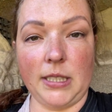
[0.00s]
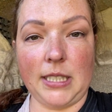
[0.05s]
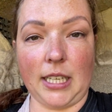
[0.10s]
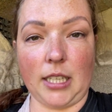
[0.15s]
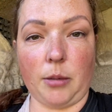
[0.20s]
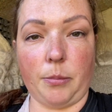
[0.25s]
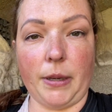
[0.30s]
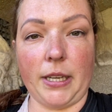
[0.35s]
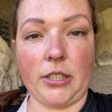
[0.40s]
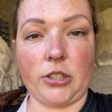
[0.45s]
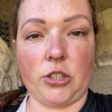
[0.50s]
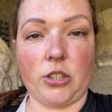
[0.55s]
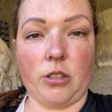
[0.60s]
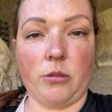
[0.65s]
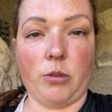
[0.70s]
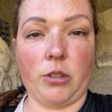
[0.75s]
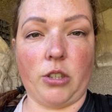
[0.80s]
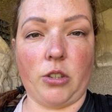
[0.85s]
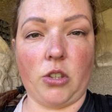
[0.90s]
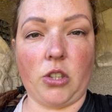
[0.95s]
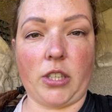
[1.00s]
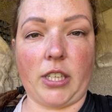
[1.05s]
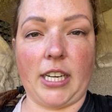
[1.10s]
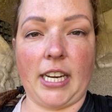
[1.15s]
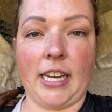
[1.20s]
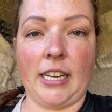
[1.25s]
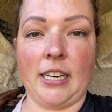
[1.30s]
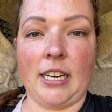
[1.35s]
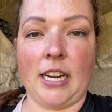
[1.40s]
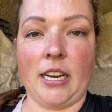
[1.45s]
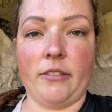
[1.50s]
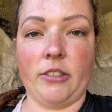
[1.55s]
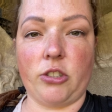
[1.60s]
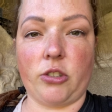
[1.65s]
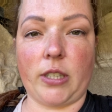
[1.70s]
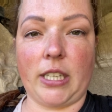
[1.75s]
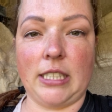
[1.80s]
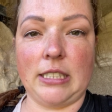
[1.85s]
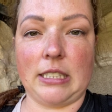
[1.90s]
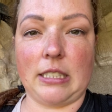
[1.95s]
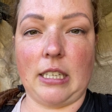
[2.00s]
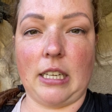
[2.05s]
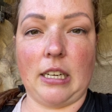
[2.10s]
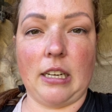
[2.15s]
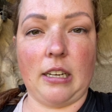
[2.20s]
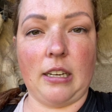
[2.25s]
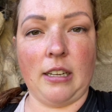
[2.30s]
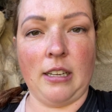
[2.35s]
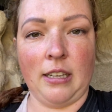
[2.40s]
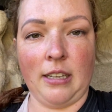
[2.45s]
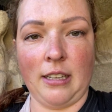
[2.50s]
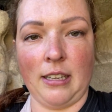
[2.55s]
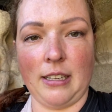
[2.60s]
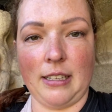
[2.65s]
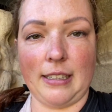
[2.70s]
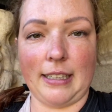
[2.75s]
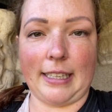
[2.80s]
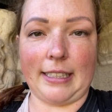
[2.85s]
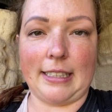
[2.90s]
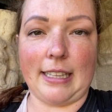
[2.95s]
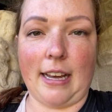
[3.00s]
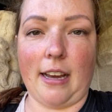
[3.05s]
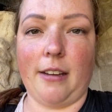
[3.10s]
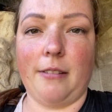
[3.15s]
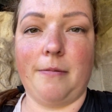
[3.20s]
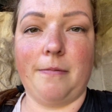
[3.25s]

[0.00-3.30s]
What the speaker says: take a picture of what you're looking at and have it translated like that.